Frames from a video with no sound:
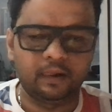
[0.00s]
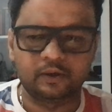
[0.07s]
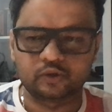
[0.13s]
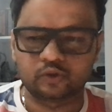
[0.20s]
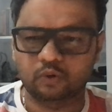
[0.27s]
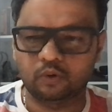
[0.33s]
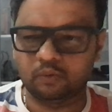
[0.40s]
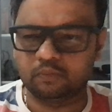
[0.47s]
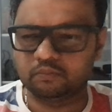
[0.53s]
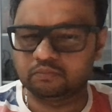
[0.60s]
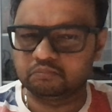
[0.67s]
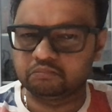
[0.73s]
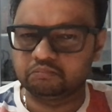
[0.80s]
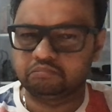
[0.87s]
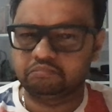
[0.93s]
So
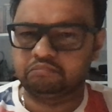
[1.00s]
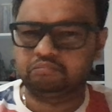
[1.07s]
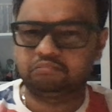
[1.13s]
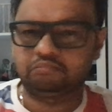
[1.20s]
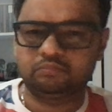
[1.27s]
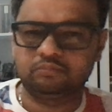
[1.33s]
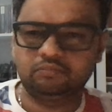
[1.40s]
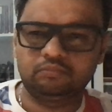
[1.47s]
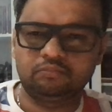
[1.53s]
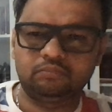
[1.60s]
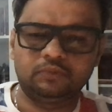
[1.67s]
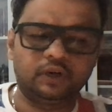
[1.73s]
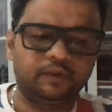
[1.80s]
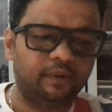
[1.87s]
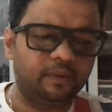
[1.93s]

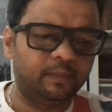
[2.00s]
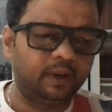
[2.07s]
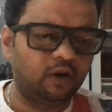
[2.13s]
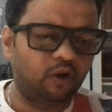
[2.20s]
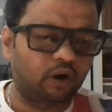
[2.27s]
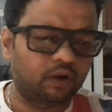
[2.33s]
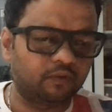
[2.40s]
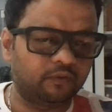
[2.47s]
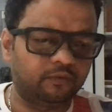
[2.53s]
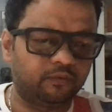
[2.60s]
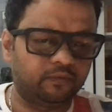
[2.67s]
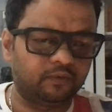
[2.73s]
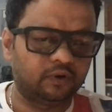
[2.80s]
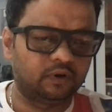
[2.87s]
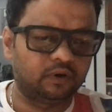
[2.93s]
it will be lot of
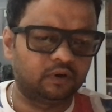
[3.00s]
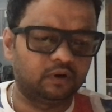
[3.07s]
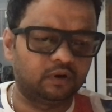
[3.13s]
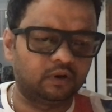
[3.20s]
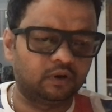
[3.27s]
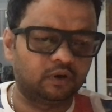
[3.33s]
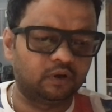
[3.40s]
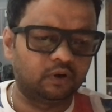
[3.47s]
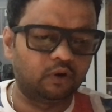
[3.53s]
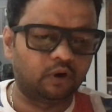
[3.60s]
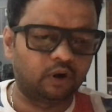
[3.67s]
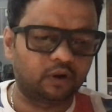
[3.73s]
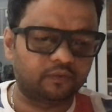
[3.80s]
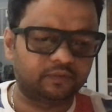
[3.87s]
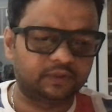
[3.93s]

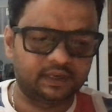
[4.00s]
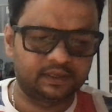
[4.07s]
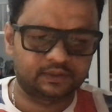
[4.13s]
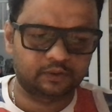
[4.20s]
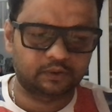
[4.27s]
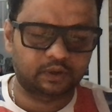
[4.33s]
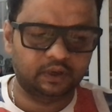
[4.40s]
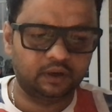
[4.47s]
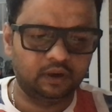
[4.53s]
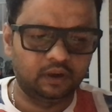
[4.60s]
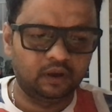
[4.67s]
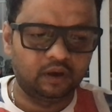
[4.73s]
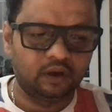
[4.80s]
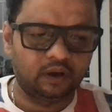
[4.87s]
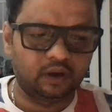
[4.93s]
things. Okay,
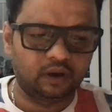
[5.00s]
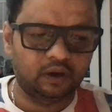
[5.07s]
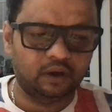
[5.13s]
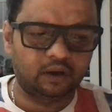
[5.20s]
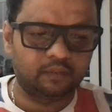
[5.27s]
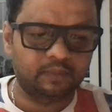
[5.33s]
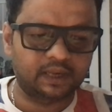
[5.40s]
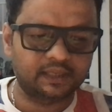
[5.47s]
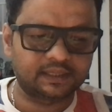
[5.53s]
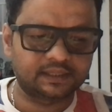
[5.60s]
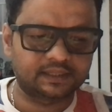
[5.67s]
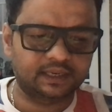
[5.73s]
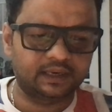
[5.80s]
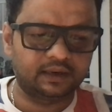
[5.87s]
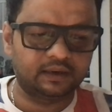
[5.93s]
as I
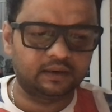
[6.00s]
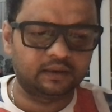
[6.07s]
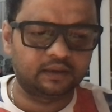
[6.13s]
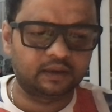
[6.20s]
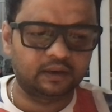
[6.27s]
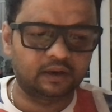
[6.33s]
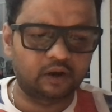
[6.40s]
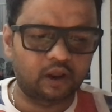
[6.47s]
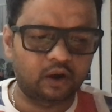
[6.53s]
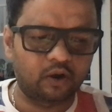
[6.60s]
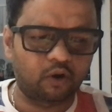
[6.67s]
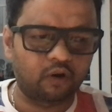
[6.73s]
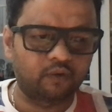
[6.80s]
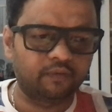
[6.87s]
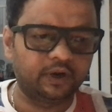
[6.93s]
said, a
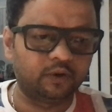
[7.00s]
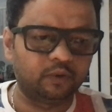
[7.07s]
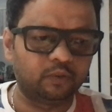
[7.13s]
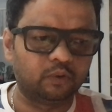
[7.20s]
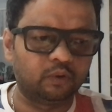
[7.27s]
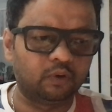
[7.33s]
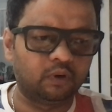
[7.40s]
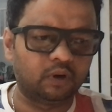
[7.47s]
long way to go.